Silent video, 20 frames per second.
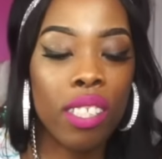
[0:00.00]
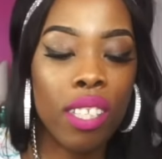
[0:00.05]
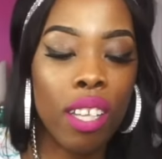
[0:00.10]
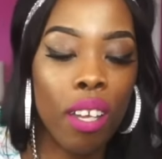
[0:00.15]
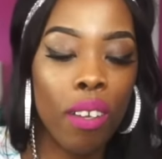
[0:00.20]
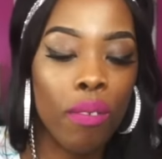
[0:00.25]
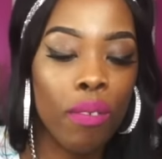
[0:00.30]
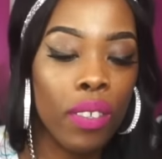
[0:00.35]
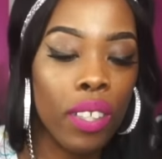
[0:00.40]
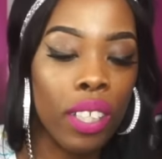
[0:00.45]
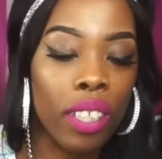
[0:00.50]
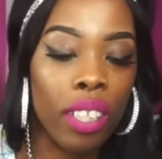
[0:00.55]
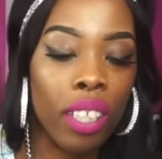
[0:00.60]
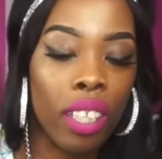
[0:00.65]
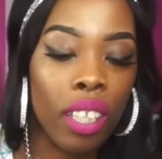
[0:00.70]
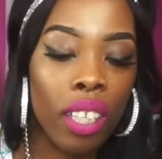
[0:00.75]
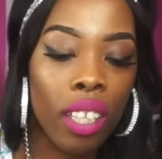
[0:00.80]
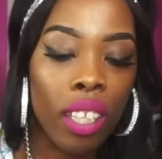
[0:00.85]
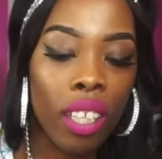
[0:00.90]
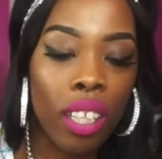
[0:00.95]
stuff, and
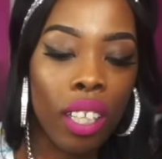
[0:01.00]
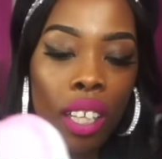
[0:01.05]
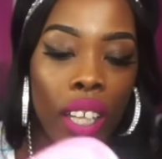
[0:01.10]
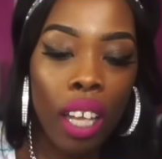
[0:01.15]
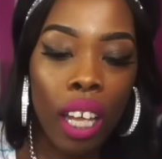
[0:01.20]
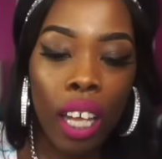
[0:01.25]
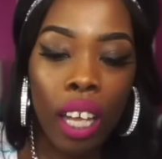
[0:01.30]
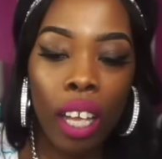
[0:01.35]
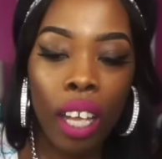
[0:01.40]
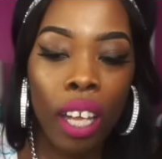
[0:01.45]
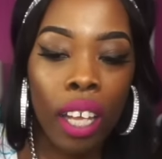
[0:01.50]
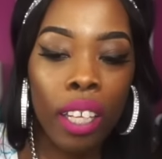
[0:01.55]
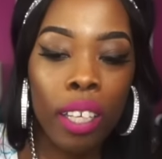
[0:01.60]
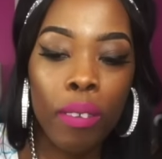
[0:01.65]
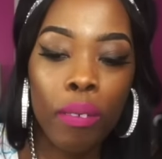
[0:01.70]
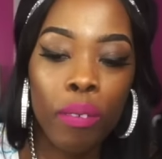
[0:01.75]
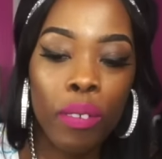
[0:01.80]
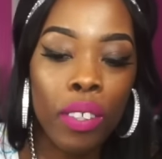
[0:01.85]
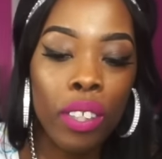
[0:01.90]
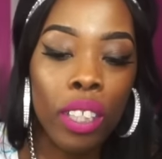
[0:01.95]
I, I
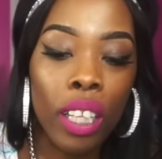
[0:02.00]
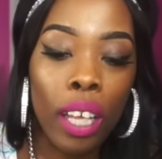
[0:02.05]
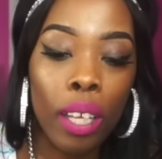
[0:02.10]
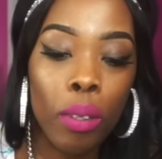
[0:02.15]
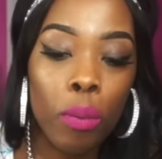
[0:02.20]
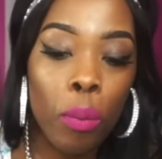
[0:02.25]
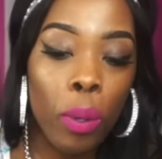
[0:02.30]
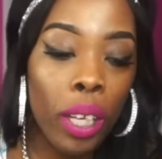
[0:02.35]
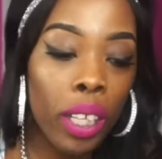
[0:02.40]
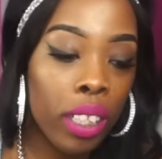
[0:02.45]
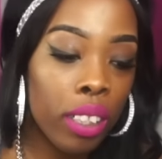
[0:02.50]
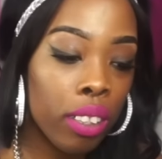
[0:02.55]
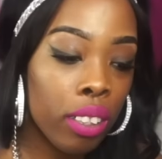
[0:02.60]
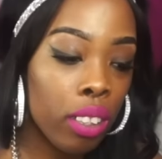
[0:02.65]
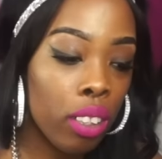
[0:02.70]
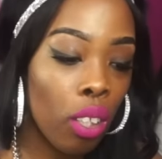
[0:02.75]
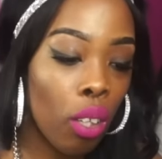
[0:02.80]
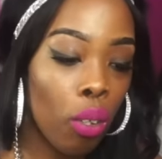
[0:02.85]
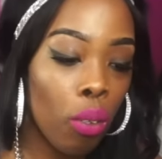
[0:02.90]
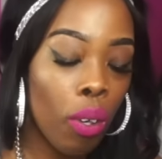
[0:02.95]
didn't feel like waiting,
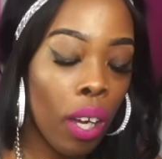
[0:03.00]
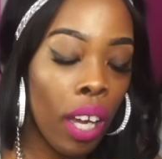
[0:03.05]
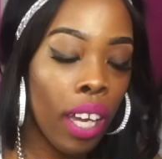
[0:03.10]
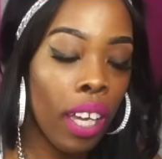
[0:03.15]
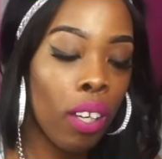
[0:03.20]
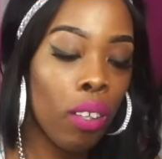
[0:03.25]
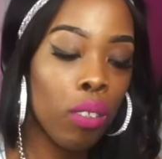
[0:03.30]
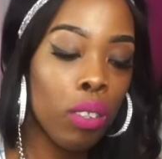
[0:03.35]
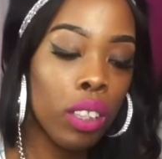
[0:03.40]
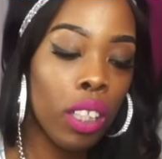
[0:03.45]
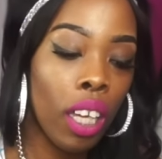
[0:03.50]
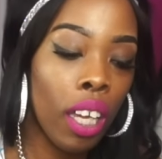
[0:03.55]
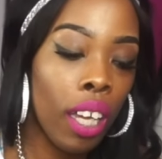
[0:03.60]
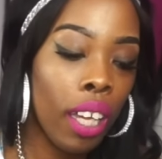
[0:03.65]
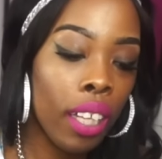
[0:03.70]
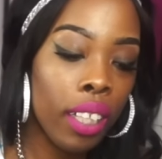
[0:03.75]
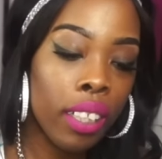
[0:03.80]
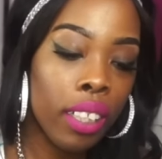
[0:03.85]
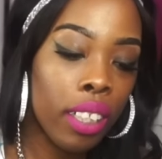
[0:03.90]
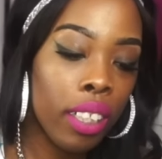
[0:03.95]
so I, only,
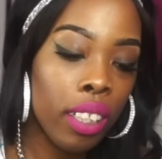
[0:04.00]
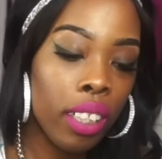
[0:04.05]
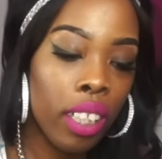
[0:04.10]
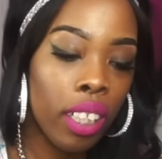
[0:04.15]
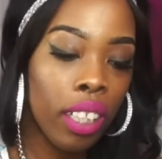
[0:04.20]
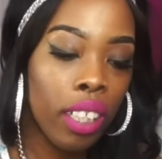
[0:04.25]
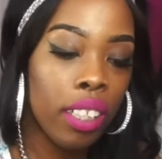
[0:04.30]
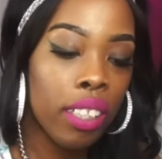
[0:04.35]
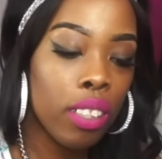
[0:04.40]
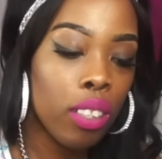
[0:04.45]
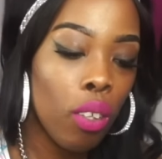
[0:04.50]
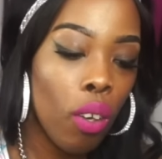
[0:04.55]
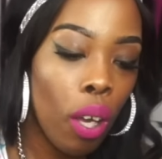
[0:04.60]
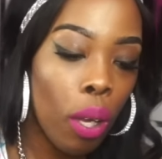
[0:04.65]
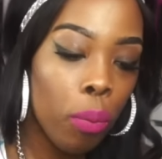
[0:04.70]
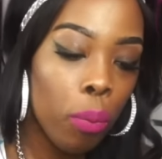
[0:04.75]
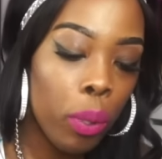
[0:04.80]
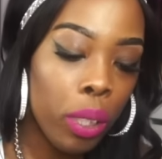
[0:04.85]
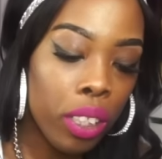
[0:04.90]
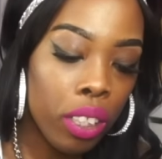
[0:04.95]
I didn't get it. So
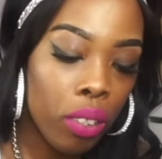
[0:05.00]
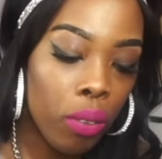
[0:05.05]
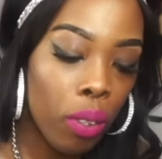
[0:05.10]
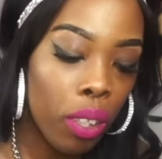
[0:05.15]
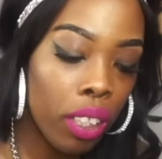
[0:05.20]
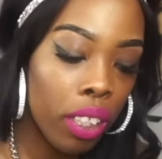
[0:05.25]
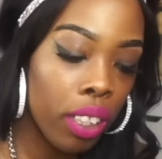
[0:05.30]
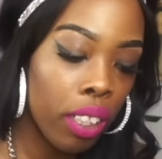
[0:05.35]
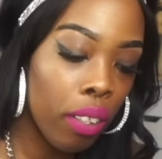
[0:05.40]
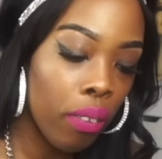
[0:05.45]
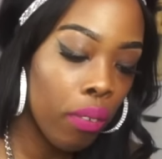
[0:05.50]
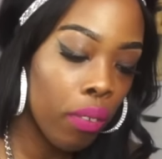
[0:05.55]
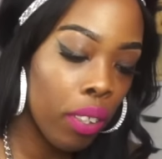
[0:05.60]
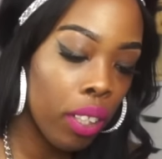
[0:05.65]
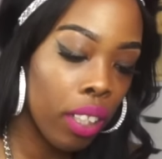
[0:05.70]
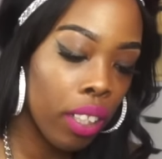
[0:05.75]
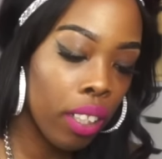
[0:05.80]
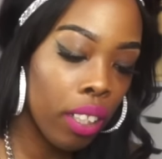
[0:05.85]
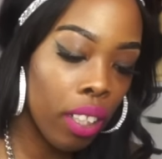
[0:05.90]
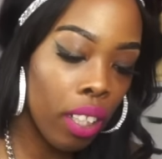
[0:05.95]
I went to a
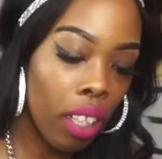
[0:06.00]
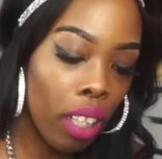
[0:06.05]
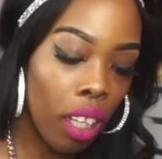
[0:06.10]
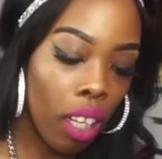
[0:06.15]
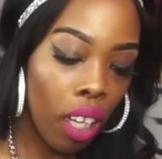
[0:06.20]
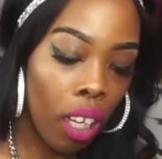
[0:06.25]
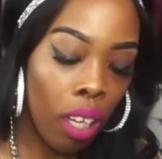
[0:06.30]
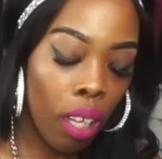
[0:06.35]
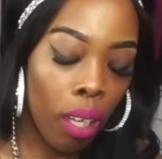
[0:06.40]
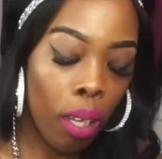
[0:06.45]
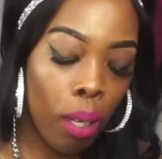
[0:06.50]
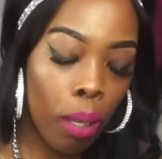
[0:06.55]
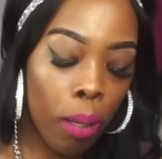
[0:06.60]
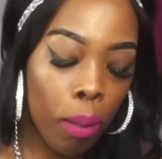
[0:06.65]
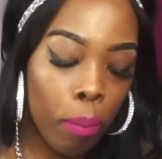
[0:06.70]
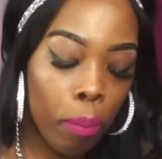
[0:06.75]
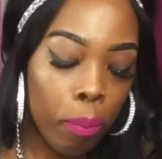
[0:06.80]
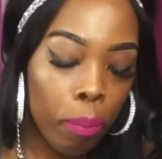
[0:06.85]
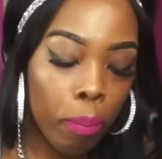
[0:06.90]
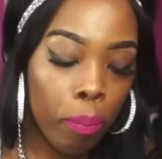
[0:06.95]
different
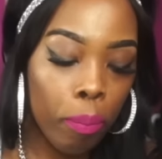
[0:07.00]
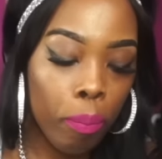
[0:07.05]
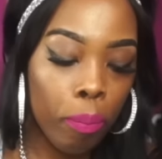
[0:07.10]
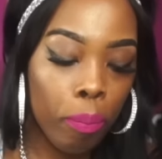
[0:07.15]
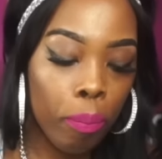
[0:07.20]
um,